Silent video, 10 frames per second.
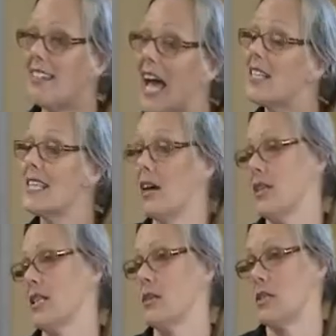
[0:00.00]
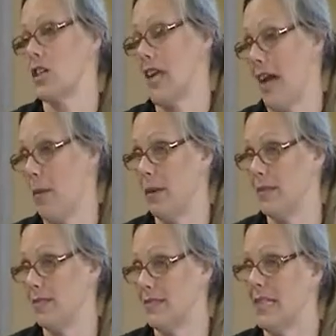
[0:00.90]
That's how this is going to
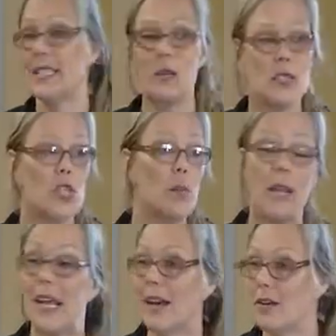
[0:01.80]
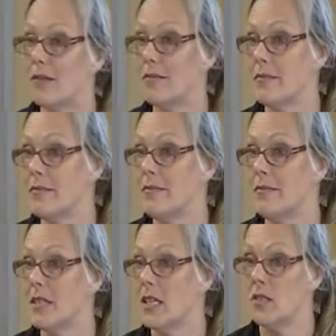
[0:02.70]
happen. That's how it's going to play out.
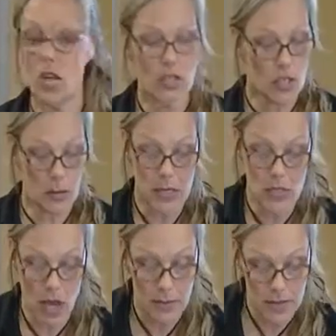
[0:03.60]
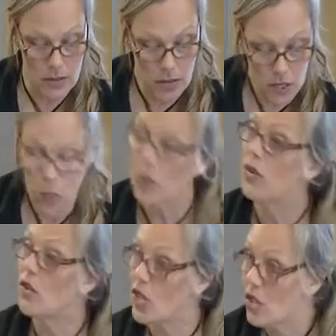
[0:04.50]
Dog's going to be adopted
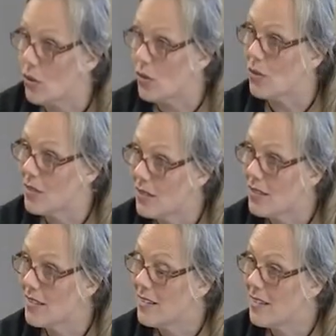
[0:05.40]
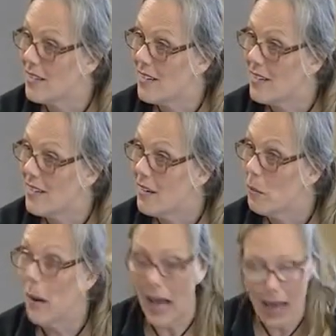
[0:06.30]
with a 2.
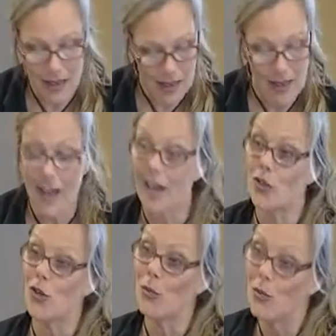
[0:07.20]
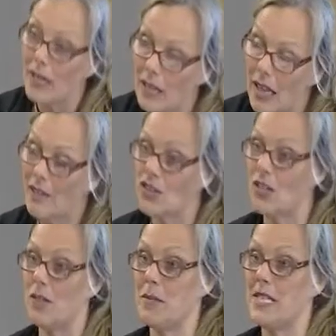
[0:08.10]
But under real life
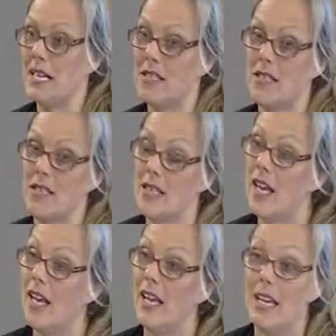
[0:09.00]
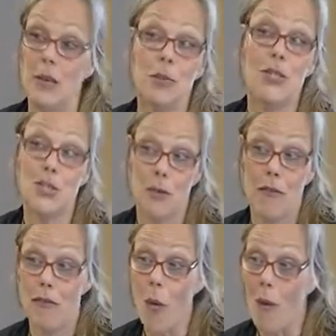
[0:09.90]
circumstances, he would do a
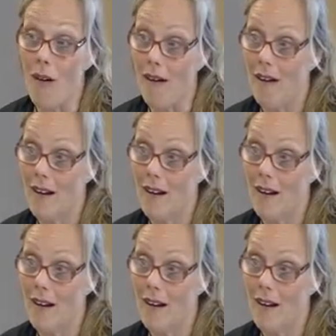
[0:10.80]
4.